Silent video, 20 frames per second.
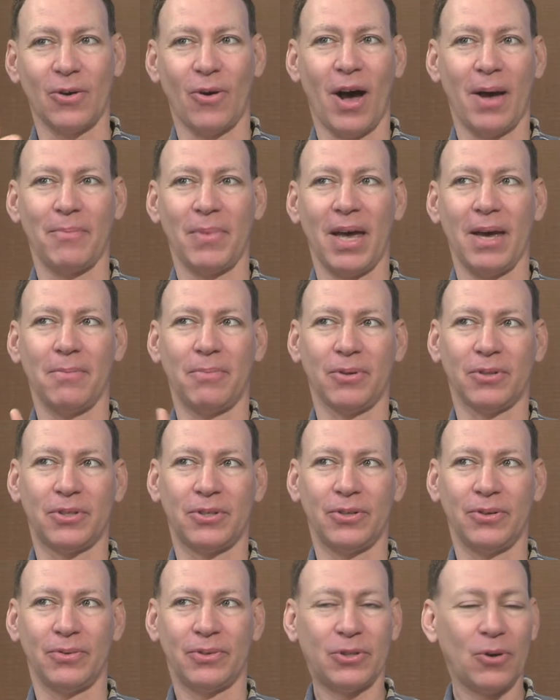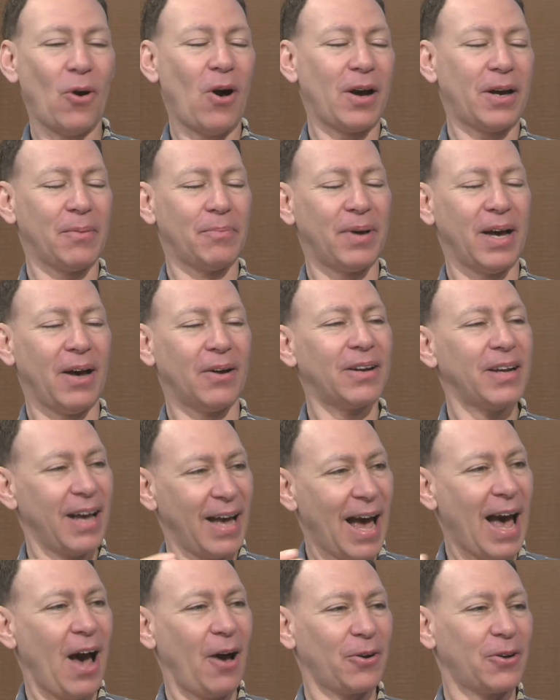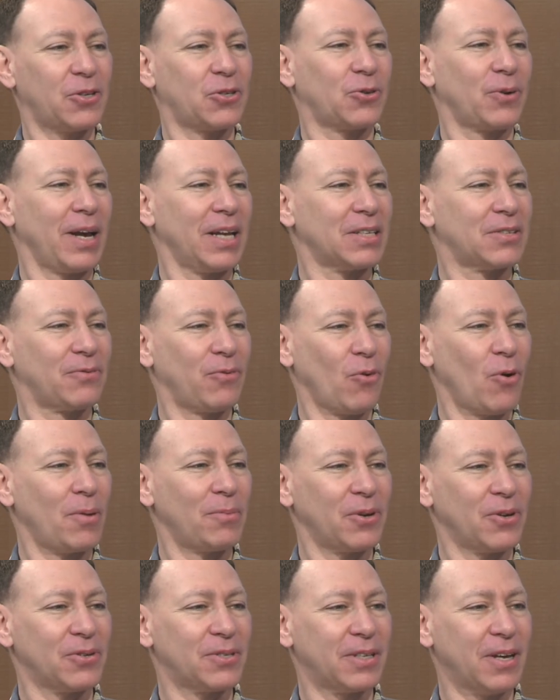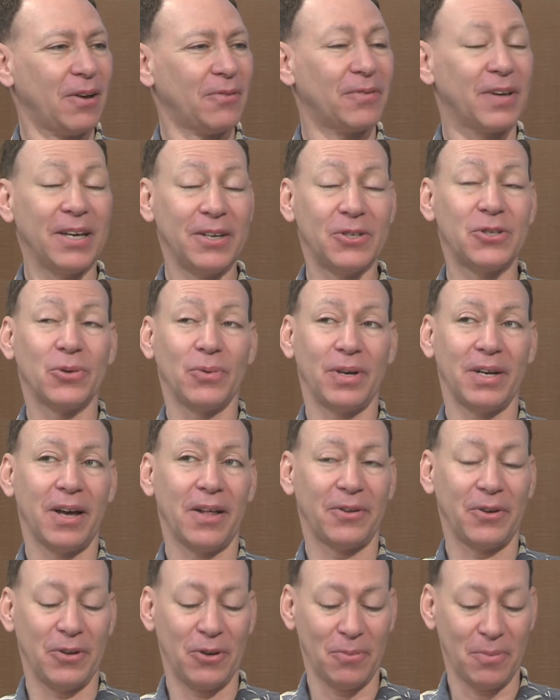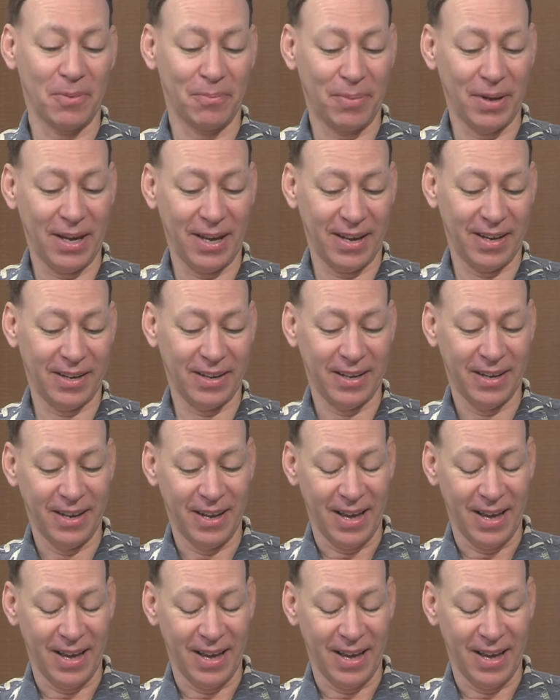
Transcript: I'm able to talk about how to transform yourself into another human being.